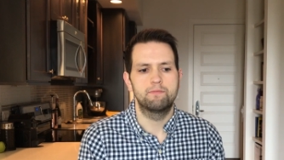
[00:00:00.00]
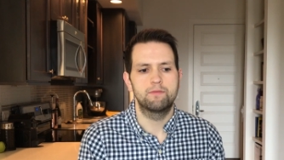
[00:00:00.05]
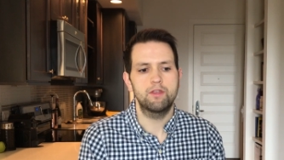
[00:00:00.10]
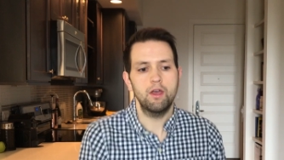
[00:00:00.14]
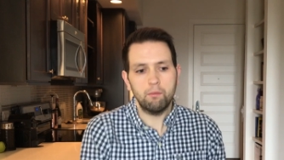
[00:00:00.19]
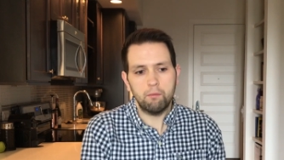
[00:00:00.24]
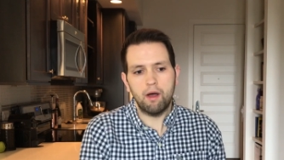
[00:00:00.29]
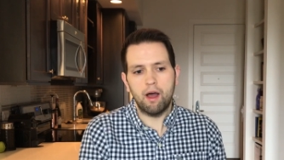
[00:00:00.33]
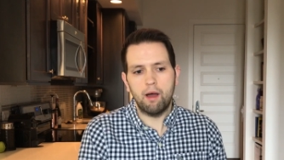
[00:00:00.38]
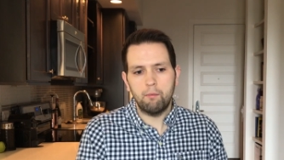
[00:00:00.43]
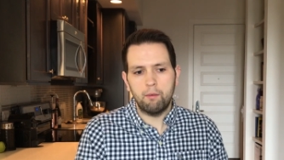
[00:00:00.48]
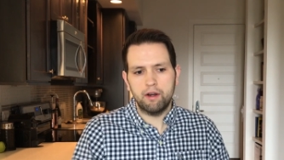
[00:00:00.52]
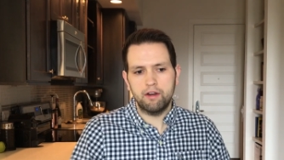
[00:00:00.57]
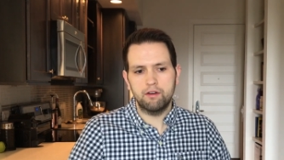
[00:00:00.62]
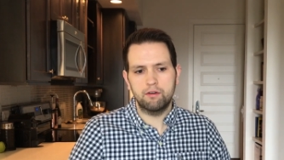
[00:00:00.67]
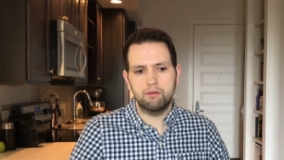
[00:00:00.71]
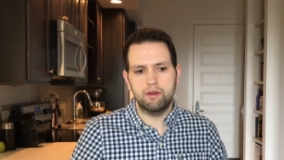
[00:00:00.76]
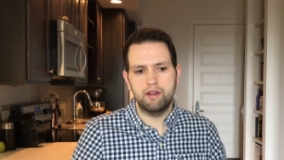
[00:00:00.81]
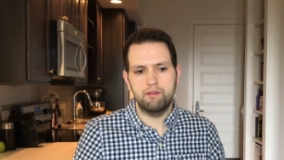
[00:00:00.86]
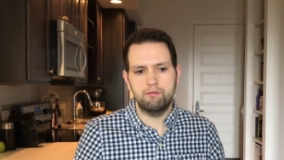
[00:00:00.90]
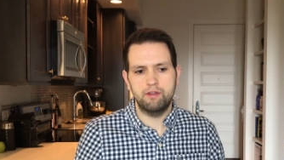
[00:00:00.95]
So I wanted
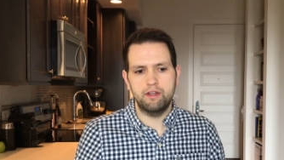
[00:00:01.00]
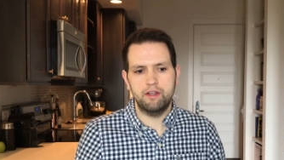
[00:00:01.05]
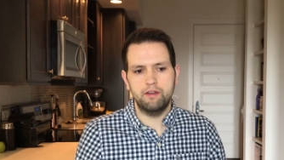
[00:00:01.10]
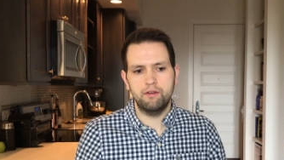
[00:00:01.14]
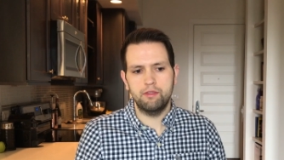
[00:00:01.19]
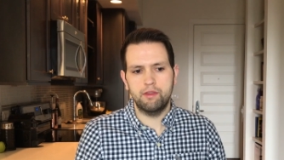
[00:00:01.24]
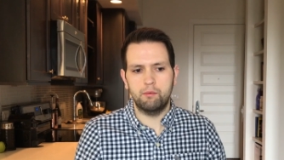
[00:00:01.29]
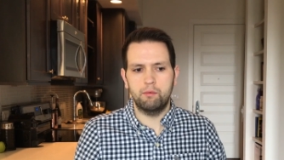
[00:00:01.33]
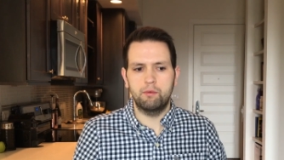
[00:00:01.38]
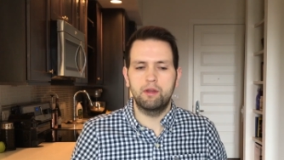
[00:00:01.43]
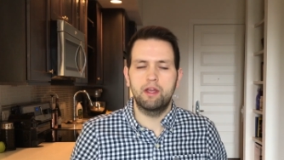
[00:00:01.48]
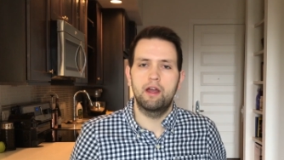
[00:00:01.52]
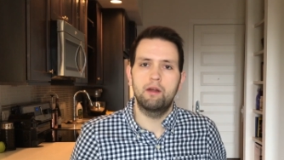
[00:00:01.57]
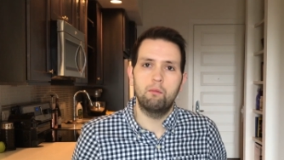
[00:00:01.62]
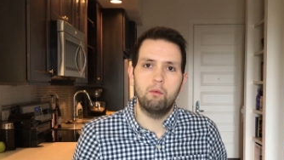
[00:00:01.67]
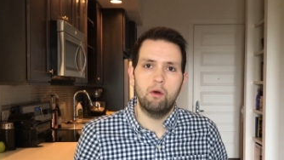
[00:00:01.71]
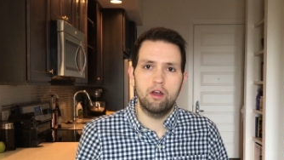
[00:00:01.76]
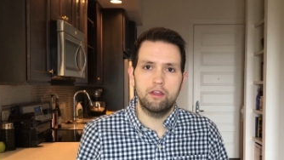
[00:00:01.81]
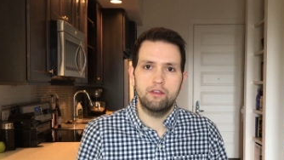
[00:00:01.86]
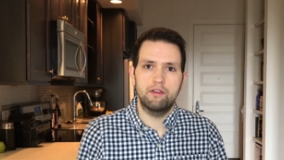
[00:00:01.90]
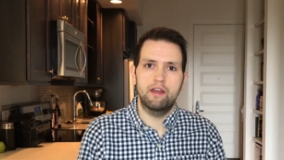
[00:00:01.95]
to create a video that would kind of
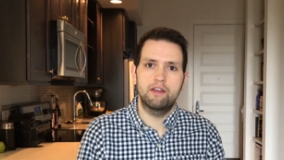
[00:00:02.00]
walk